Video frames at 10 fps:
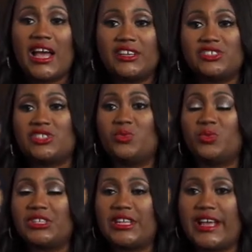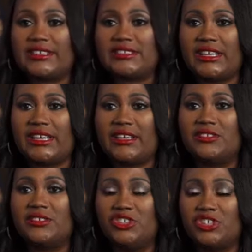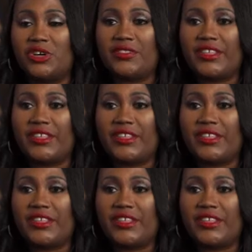I also realized that, you know,